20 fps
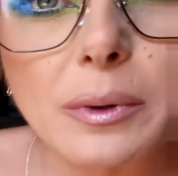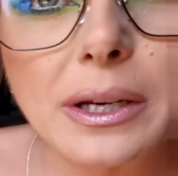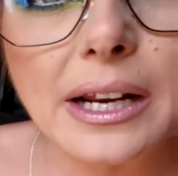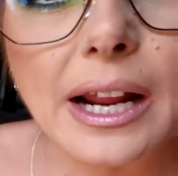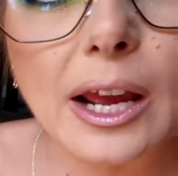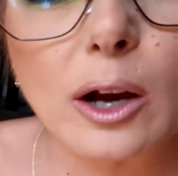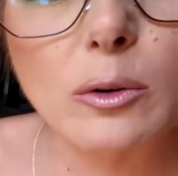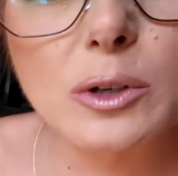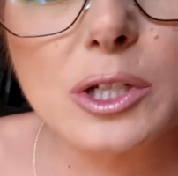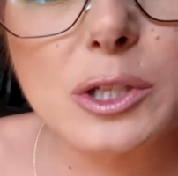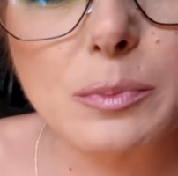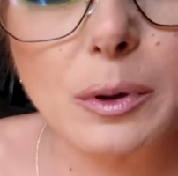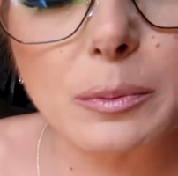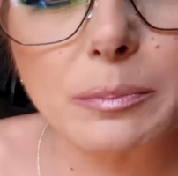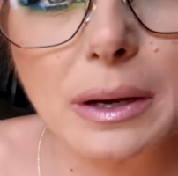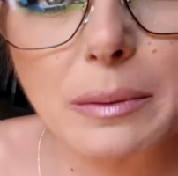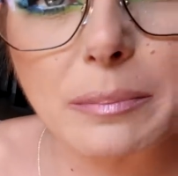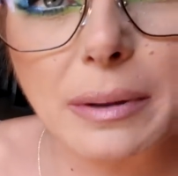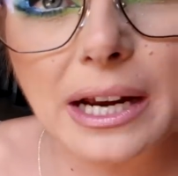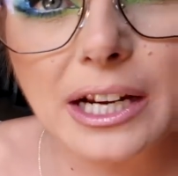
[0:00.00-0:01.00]
been, I always
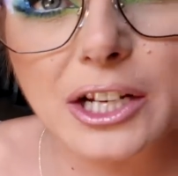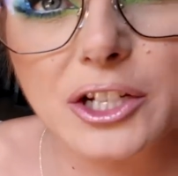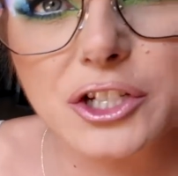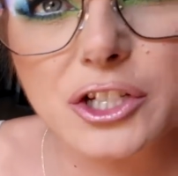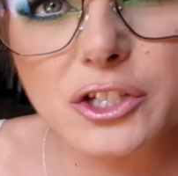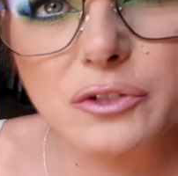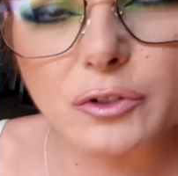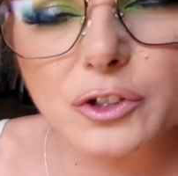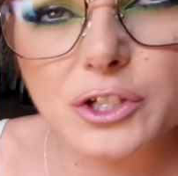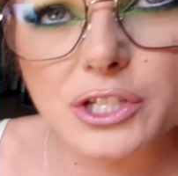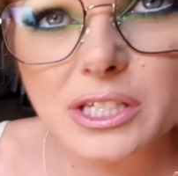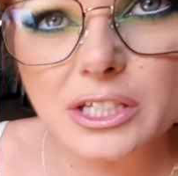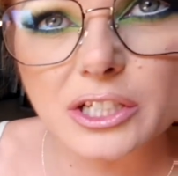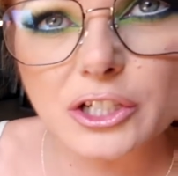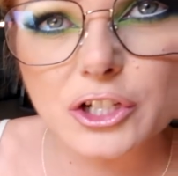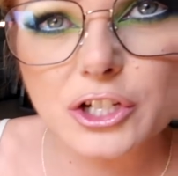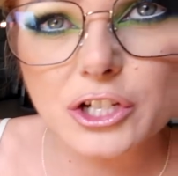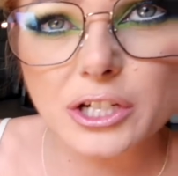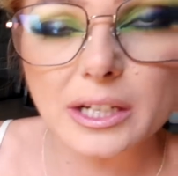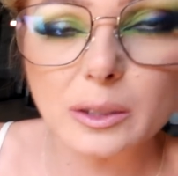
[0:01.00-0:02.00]
put my packages for Cinch